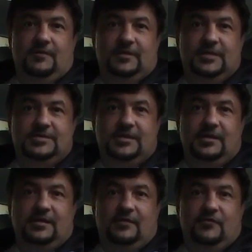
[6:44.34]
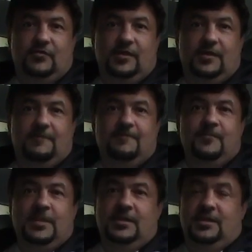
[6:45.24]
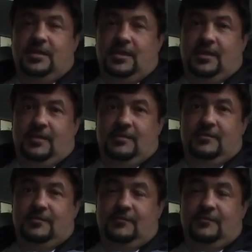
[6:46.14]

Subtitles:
listening and viewing, and